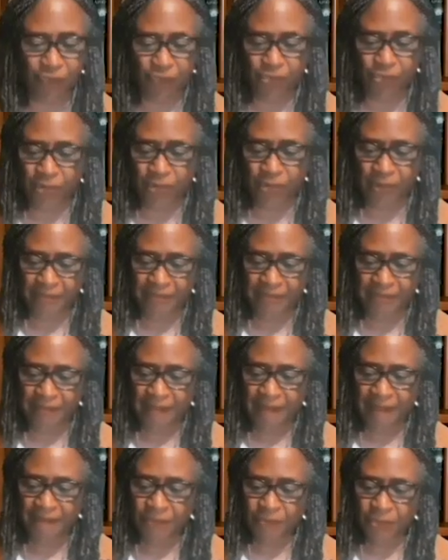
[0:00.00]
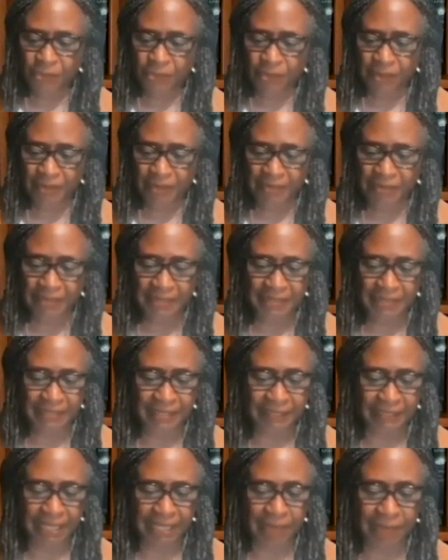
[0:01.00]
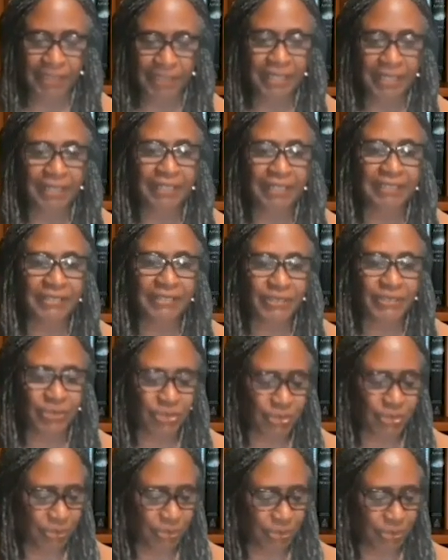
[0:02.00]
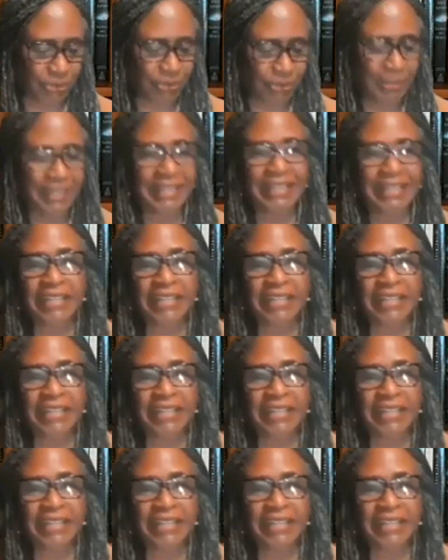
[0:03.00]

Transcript: for allowing us to